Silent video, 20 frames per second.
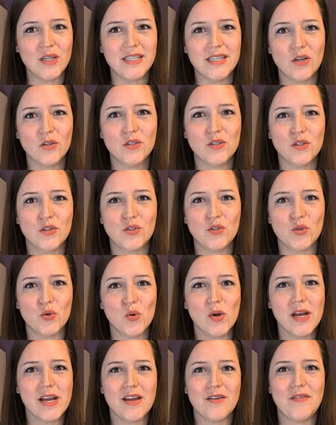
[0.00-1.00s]
she tells the
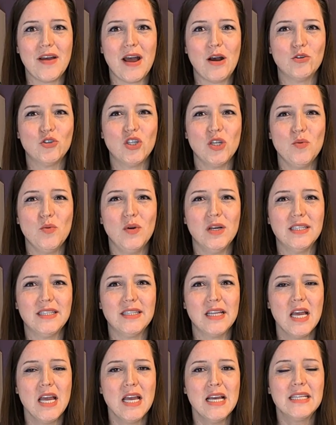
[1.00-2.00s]
story of how she
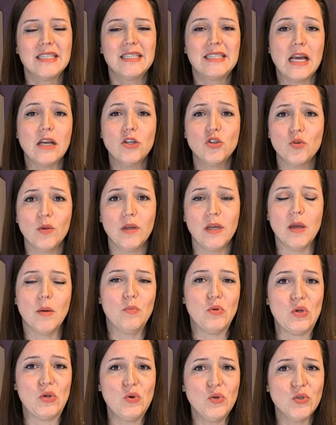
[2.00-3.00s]
was sexually
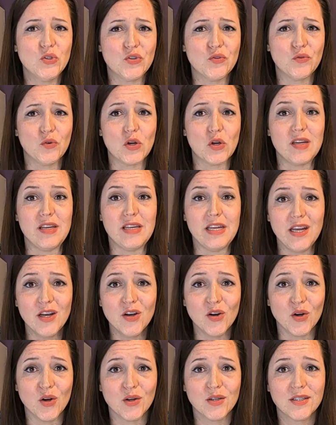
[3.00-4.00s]
abused for
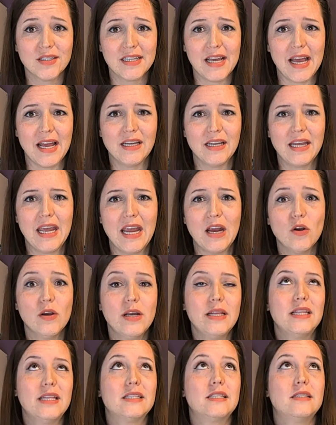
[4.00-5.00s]
years and
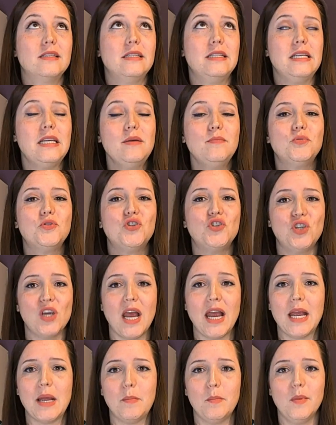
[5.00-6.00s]
carried this deep
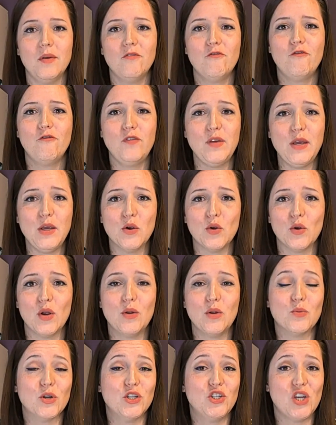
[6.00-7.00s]
shame,
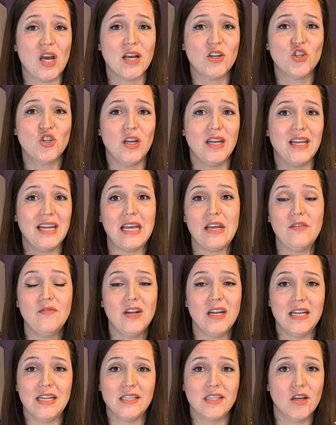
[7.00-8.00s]
fear, and rejection
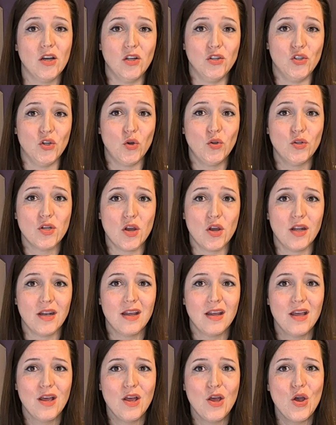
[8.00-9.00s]
even into
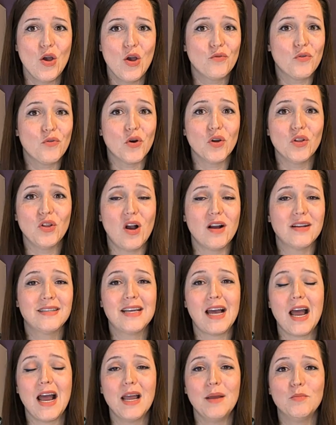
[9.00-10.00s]
adulthood. For a
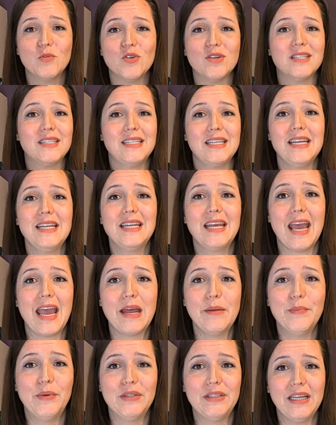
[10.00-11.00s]
long time,
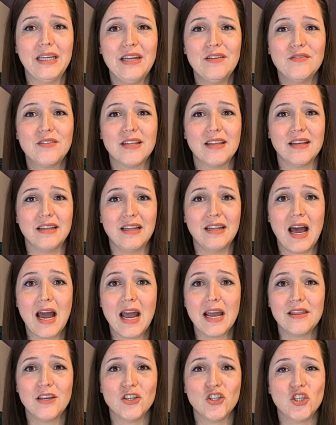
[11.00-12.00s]
Caine believed the
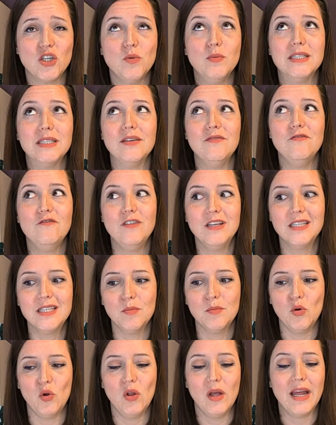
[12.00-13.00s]
lie that she was
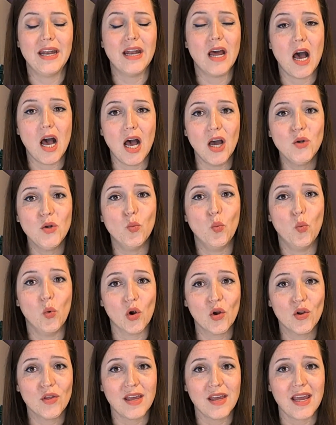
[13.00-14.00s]
invisible and
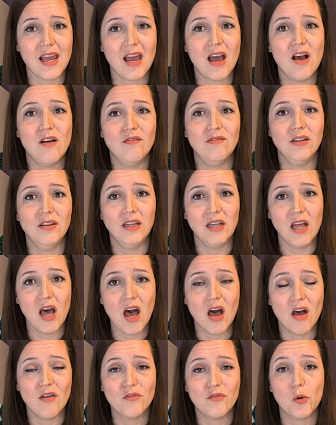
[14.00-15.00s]
unworthy of
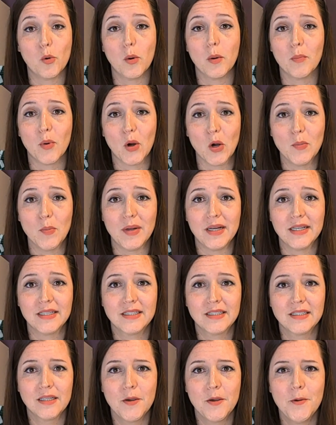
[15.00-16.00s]
love or
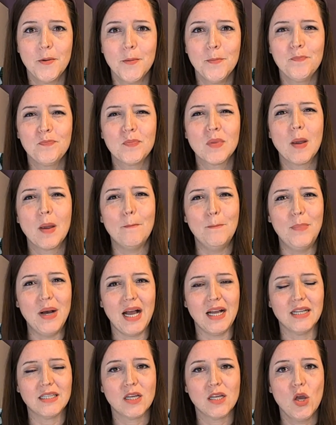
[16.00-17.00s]
purpose.
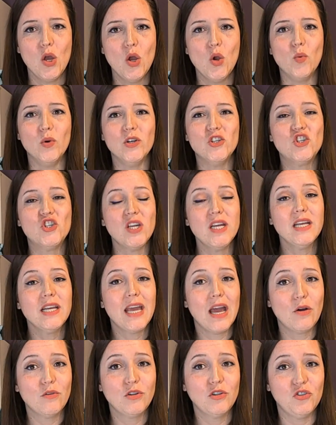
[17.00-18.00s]
But when
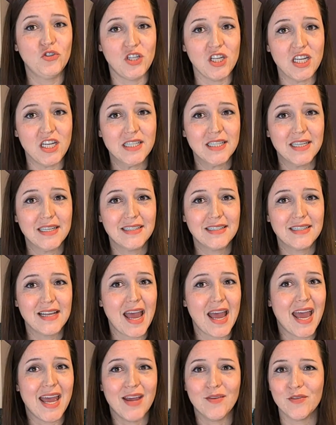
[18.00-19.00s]
she encountered
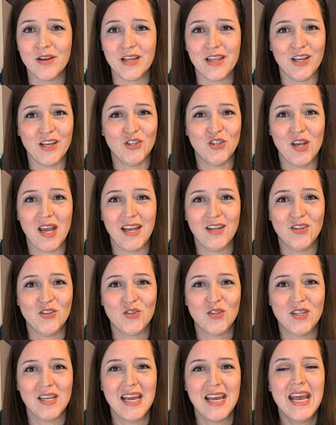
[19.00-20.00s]
Jesus, everything
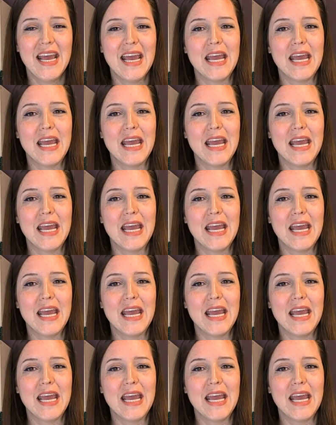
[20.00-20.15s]
changed.